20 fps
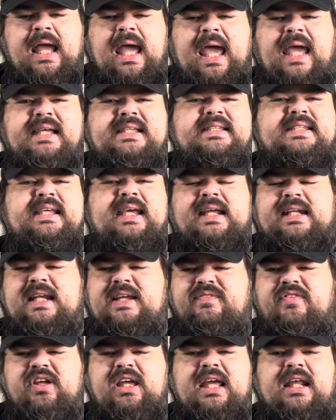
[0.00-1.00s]
a
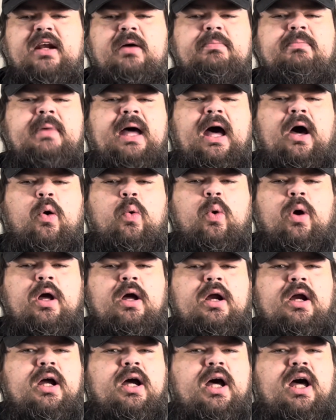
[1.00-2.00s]
significant amount
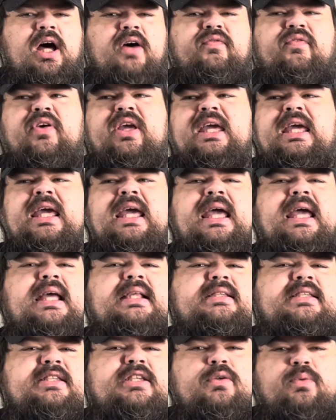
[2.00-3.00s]
of
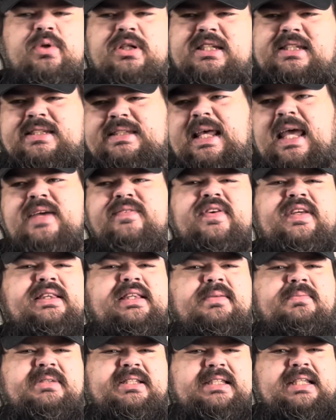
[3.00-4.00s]
kids who were saving
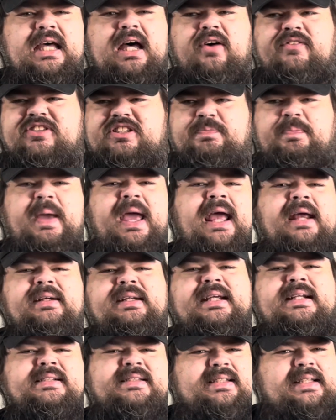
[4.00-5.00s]
themselves,
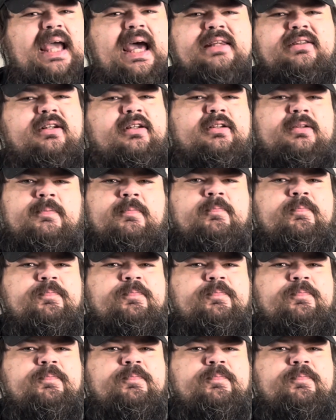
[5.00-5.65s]
banding together.